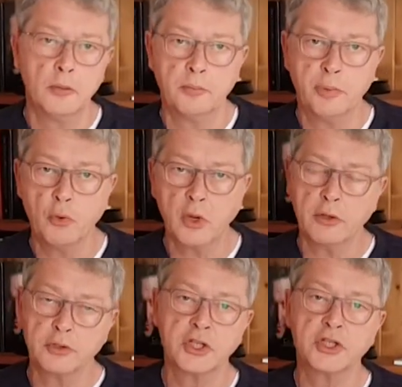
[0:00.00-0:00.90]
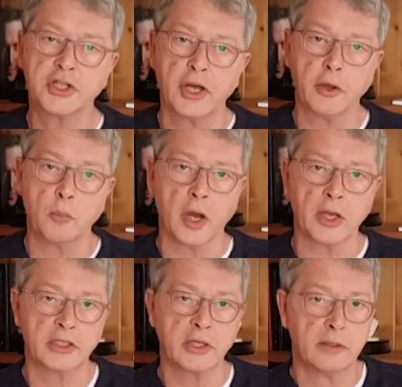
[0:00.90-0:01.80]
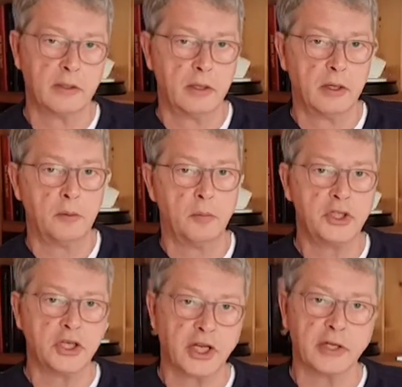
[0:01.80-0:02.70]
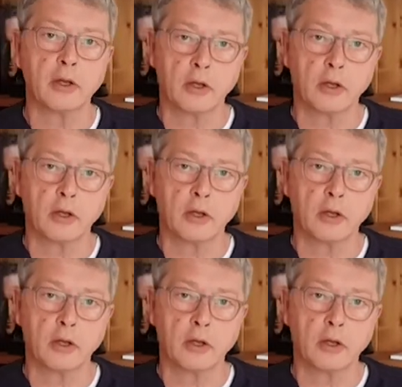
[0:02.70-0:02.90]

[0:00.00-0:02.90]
Paul goes to Steinways, which is at